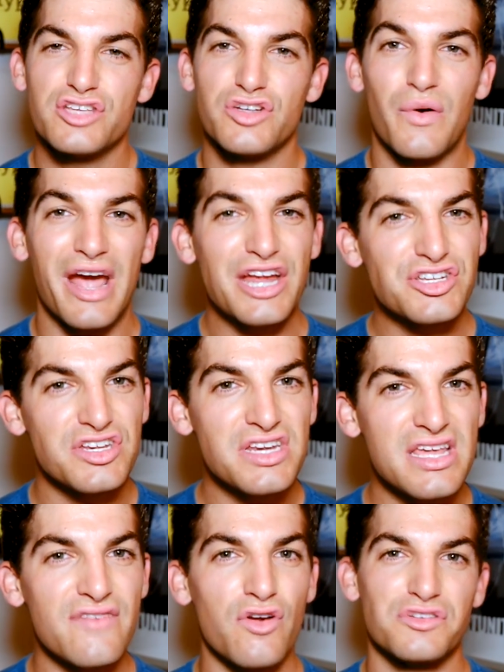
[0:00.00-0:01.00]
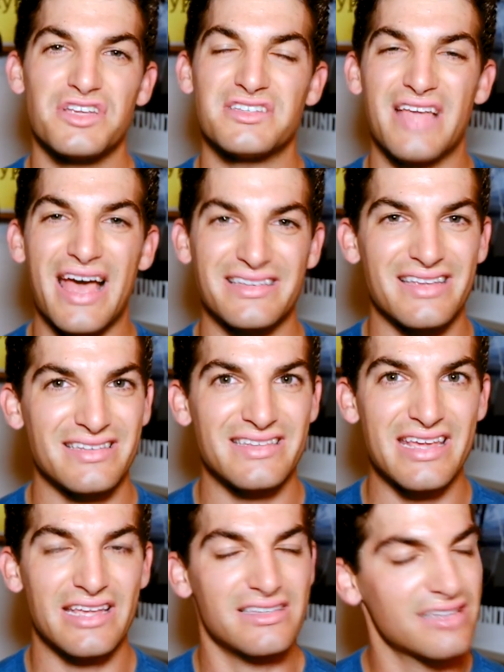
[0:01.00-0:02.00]
So HDD versus
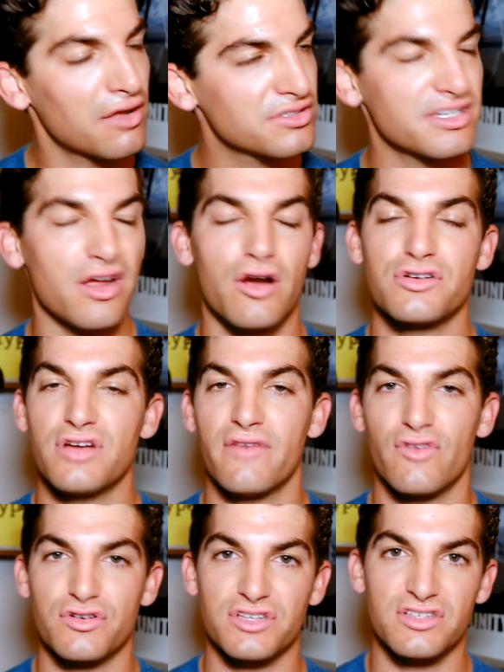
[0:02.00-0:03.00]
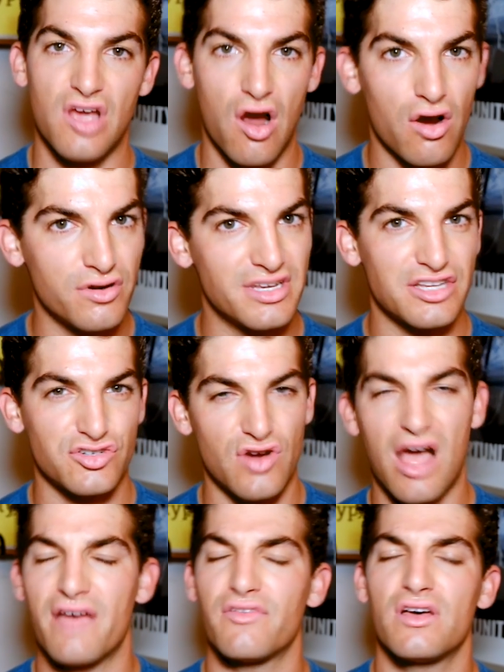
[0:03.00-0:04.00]
SSD, solid state hard drive versus hard disk
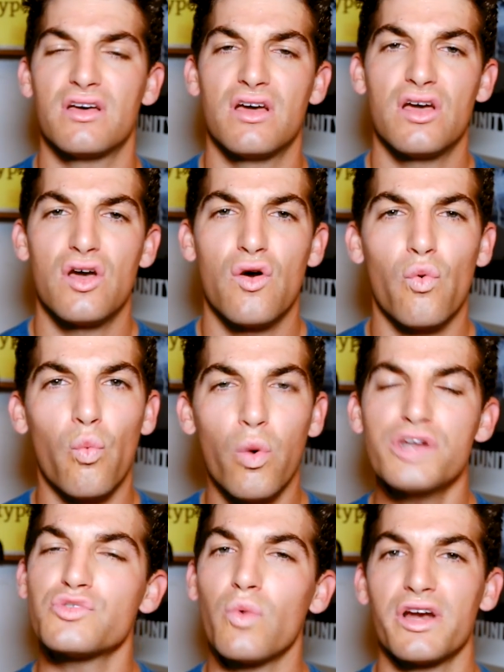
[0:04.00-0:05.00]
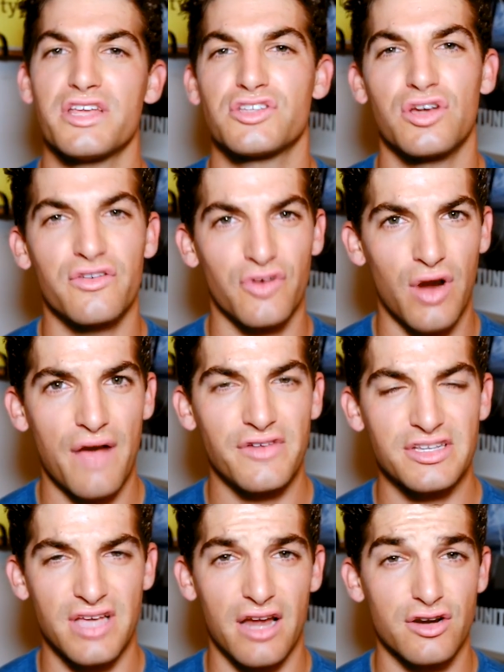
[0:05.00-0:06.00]
drive. Which one is good for graphic
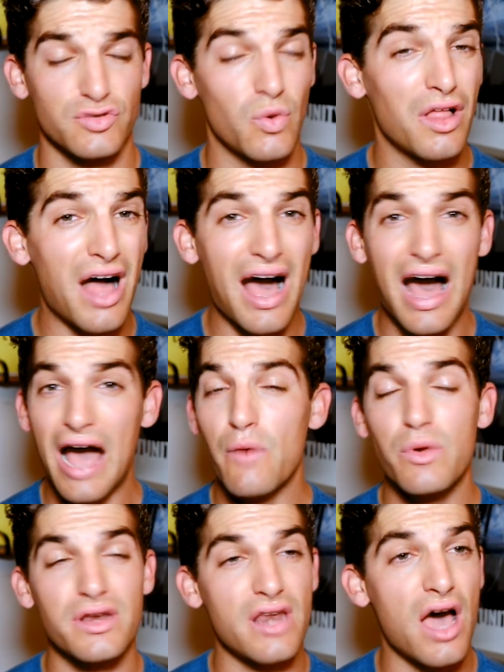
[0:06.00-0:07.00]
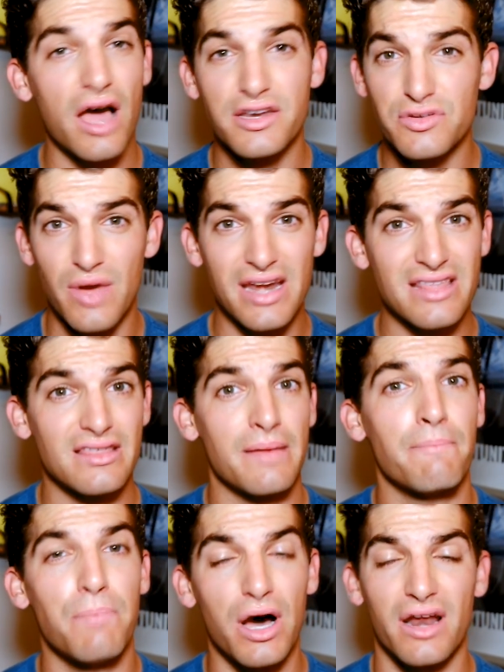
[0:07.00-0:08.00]
designers? Well, I would not do
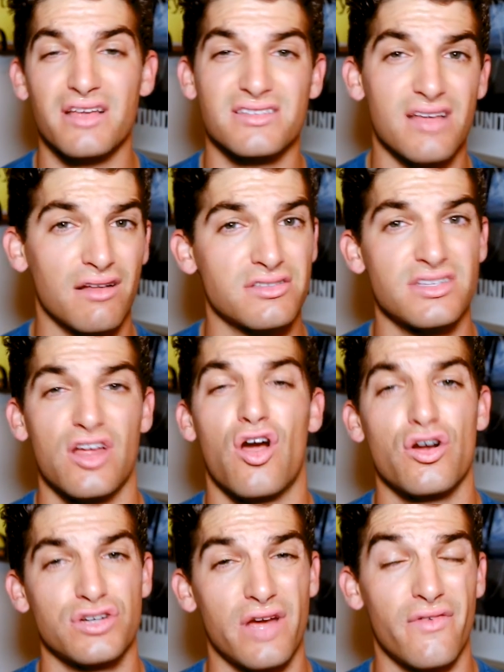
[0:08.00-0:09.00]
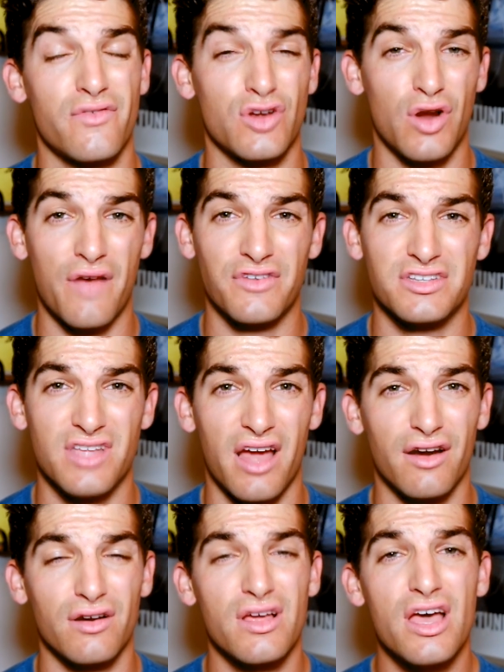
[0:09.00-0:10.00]
anything but a solid state hard drive if you're a graphic
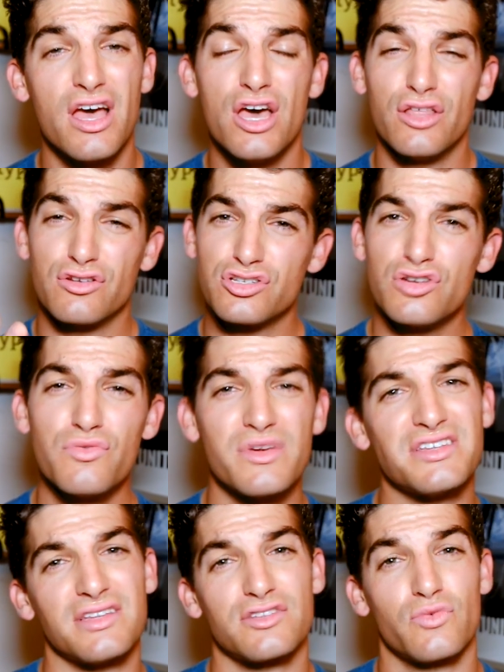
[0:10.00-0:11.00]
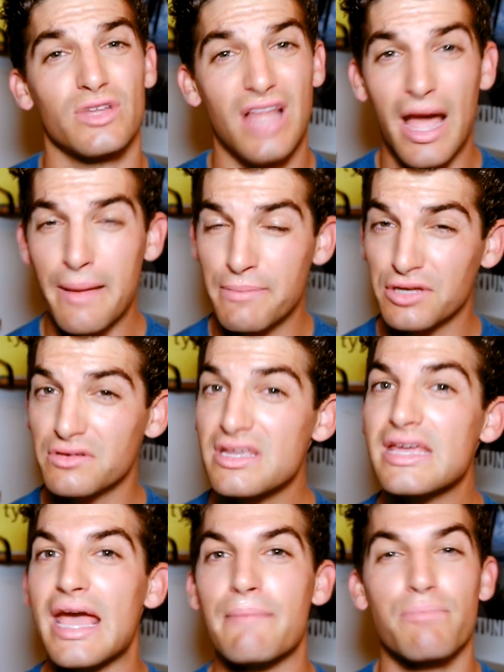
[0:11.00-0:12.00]
designer. There's two reasons,
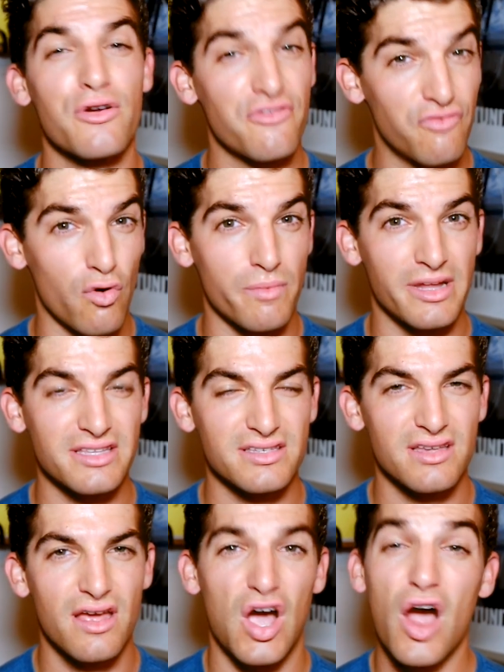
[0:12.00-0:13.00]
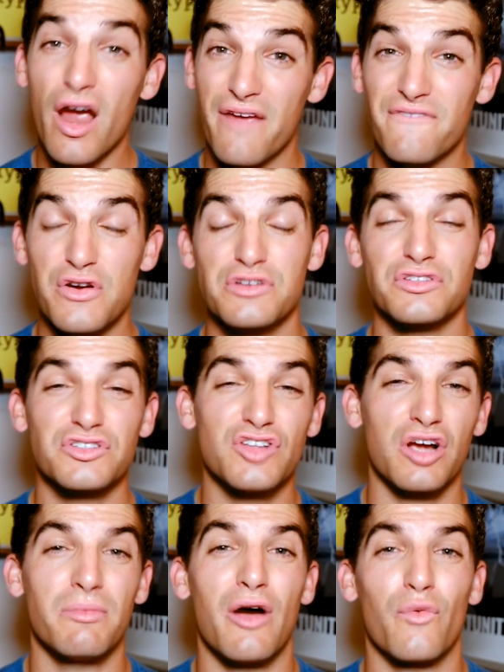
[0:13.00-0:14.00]
reliability and performance. All right, first let's
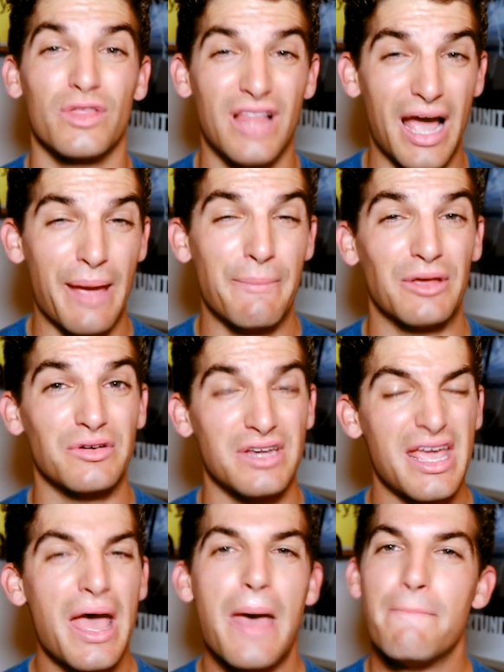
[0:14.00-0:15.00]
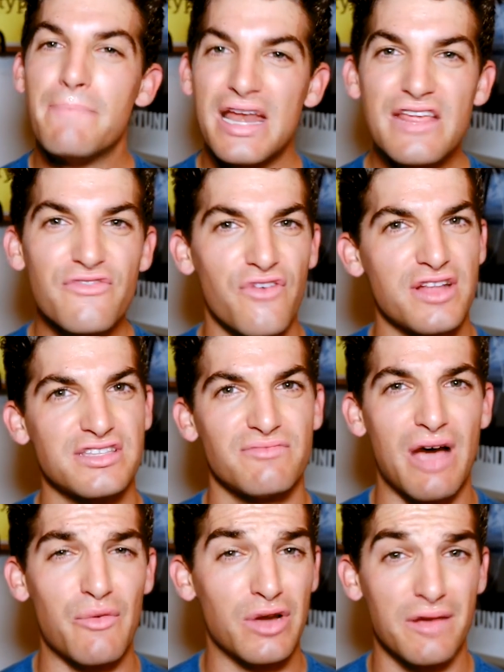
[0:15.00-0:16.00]
talk about reliability. Many friends of
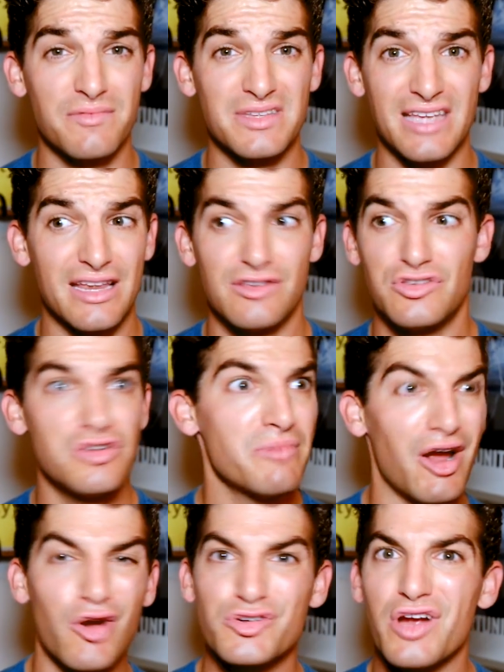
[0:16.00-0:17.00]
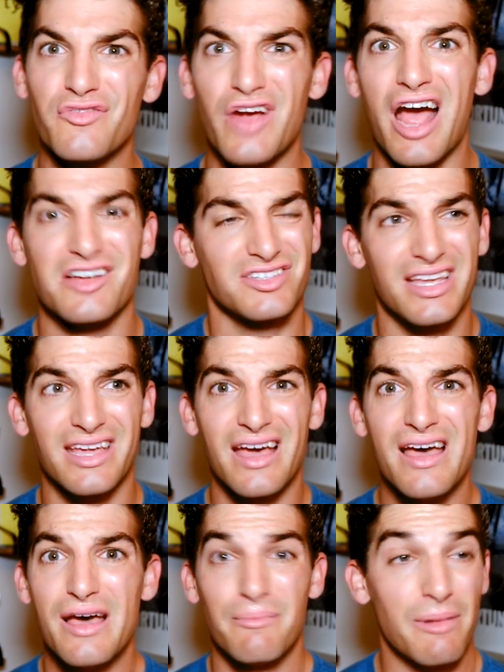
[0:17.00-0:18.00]
mine would come to me saying, dude, my hard drive crashed, like
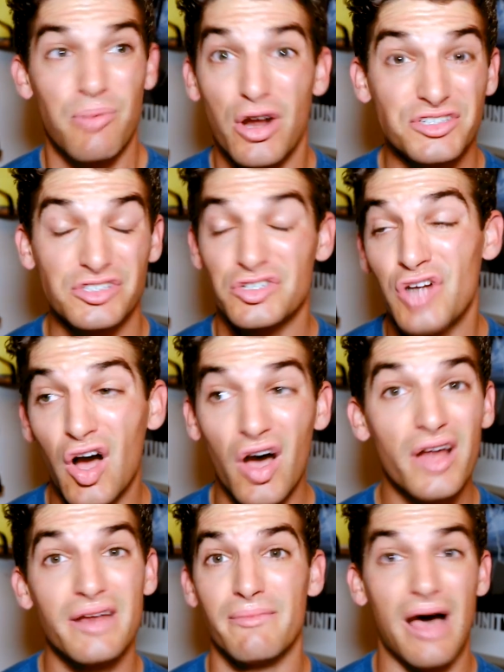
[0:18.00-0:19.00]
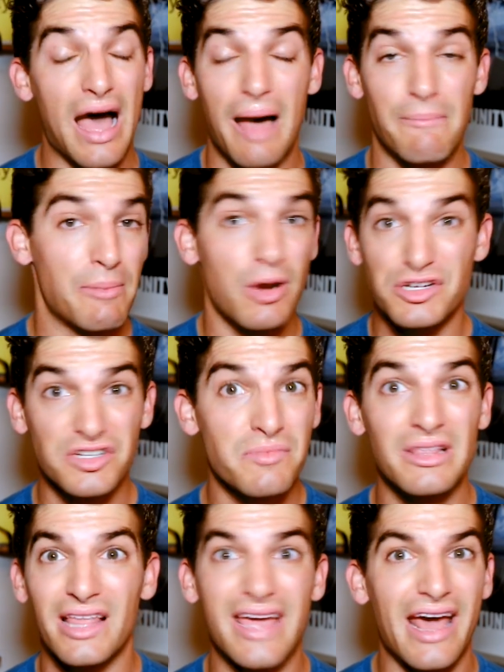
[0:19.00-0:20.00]
my projects are gone, my, project's
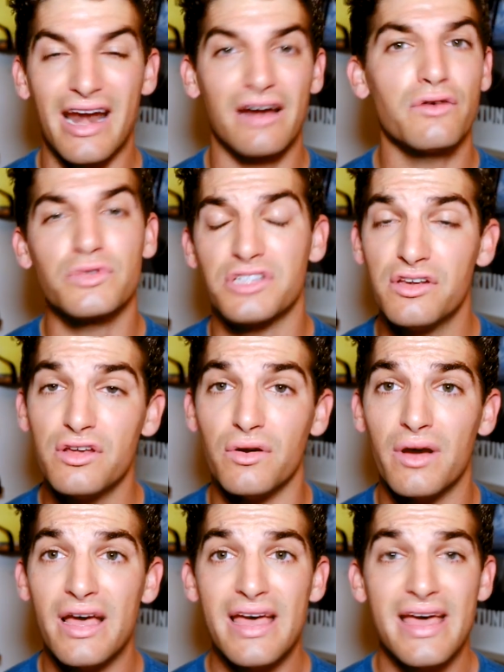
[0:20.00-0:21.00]
gonna be late, I don't know what to do.